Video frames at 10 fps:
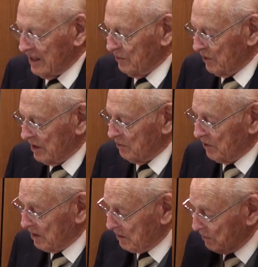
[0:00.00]

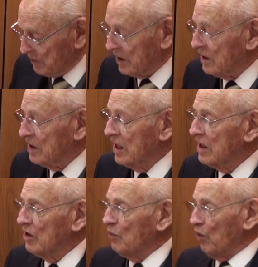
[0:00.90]
when the end
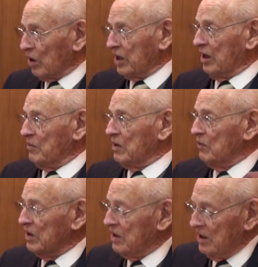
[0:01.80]
of the war came,
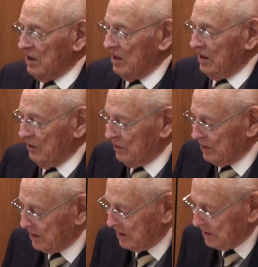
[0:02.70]
and
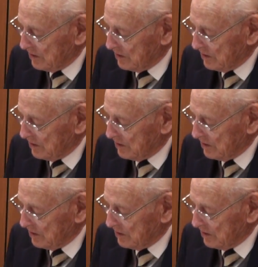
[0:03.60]
the